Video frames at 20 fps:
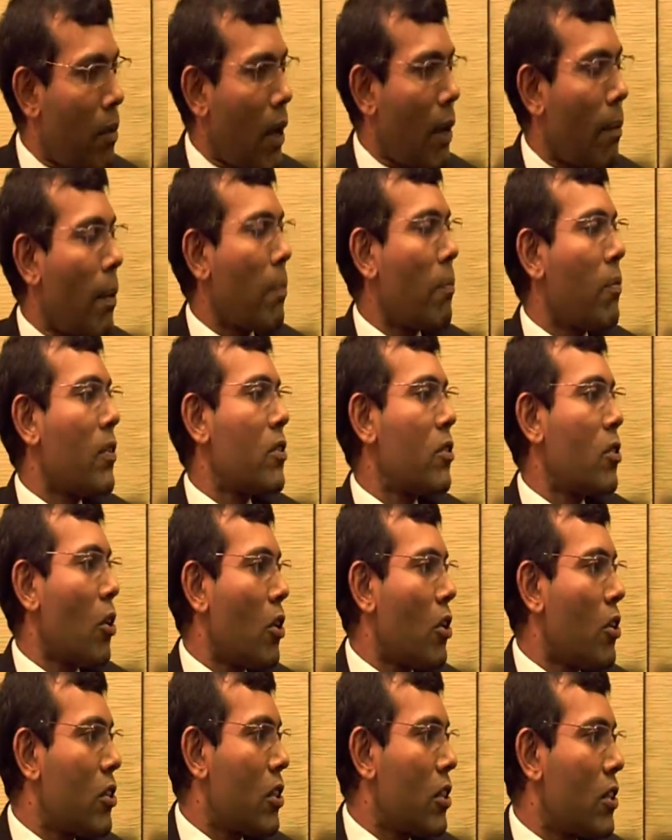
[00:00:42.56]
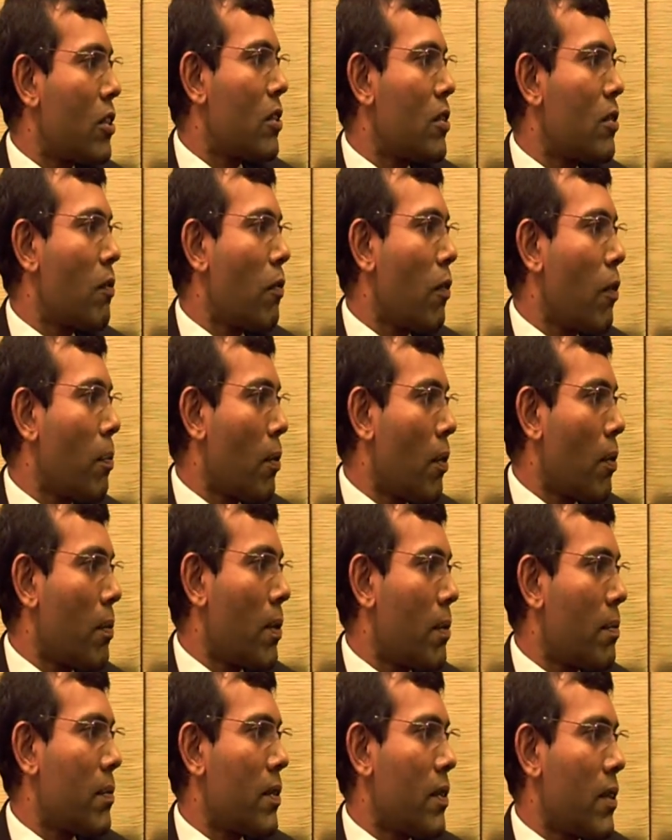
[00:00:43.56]
come up with solutions for
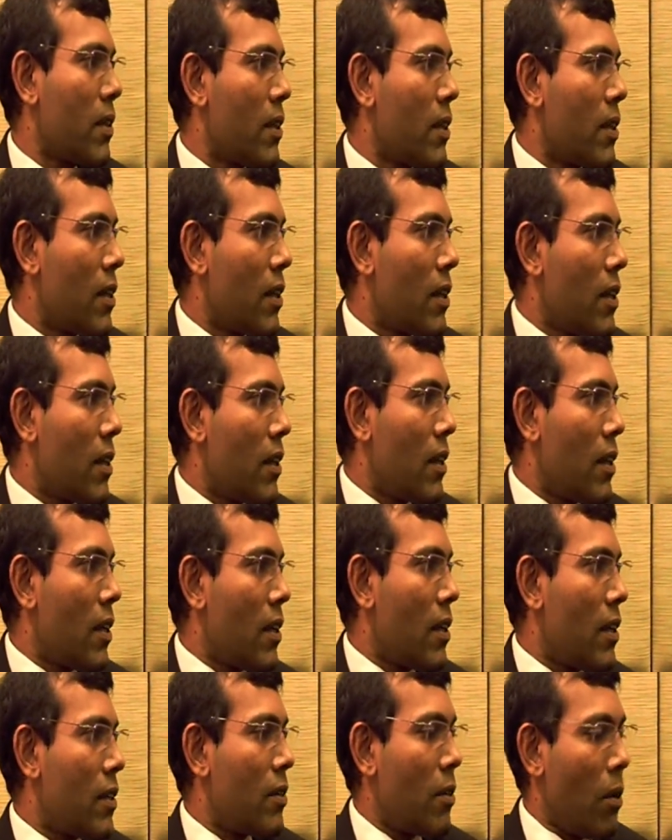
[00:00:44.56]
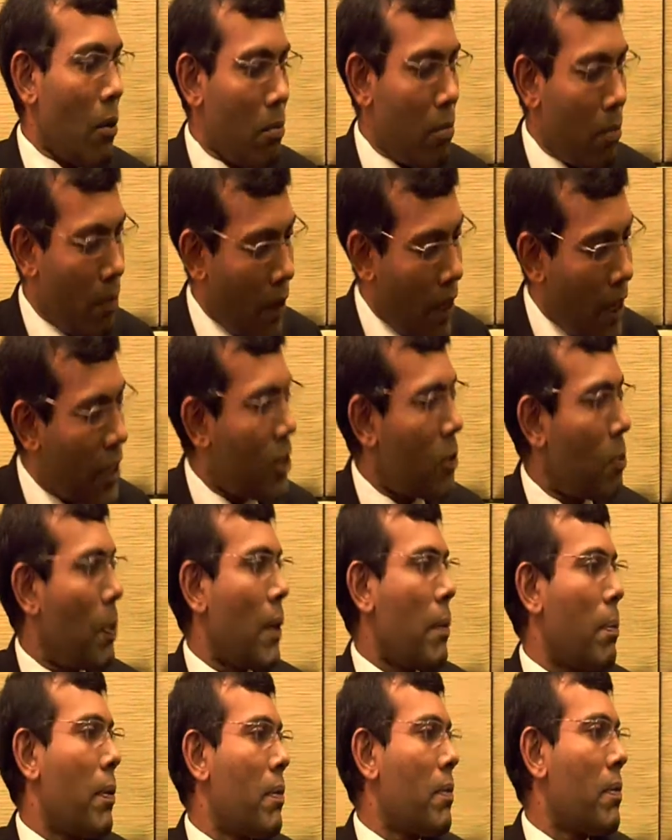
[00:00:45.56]
problems. So, it's
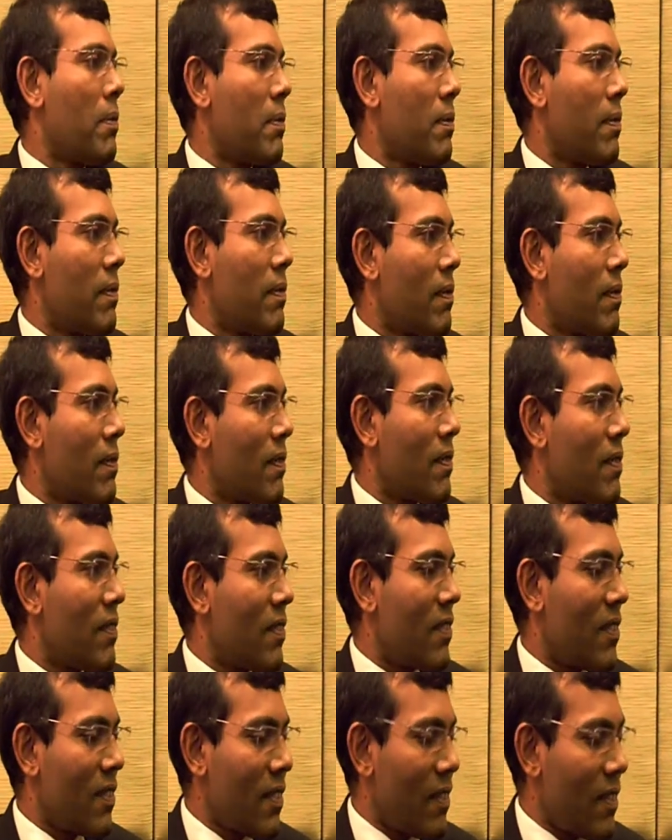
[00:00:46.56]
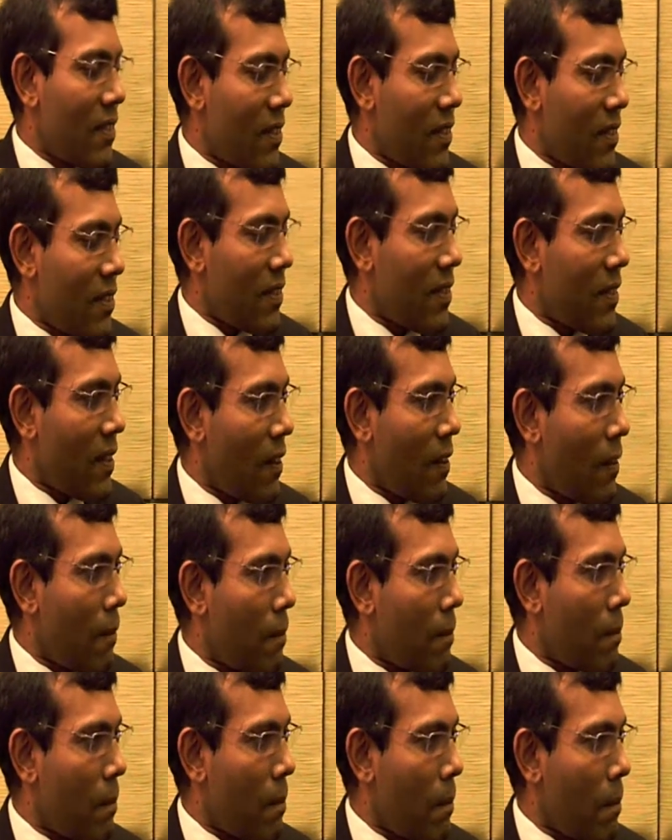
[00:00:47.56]
people. Okay.
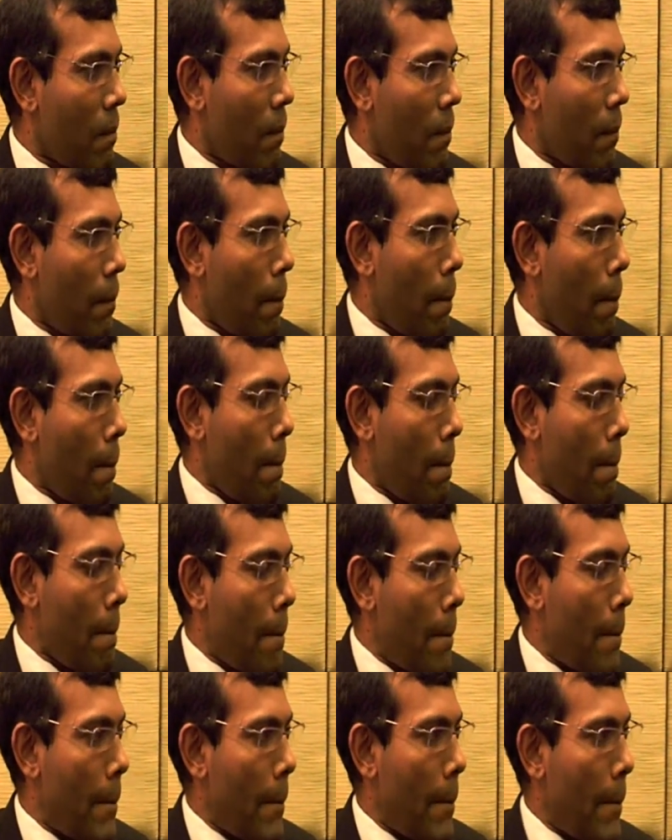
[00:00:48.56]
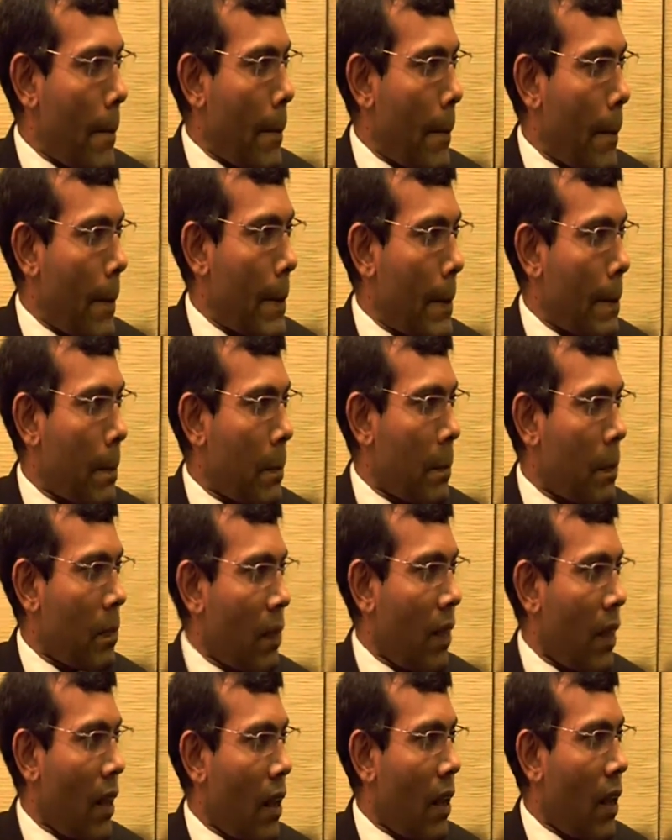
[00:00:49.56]
And what key issues do you think the Commonwealth should be
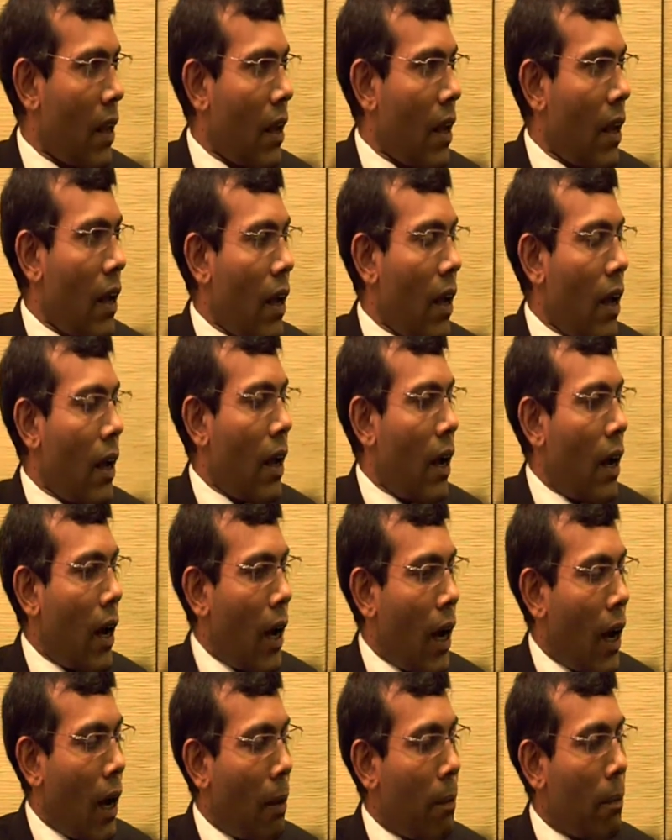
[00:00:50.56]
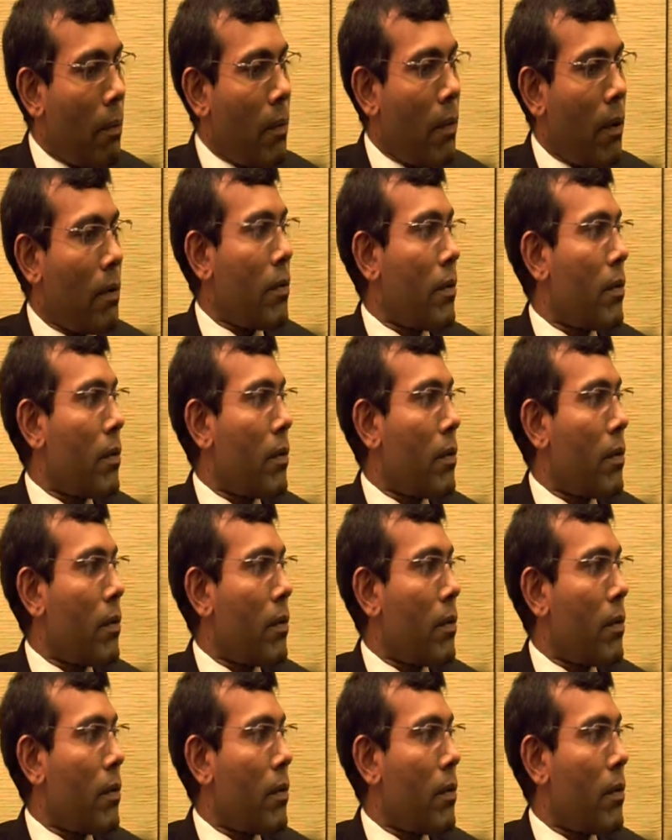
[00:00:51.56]
focusing on?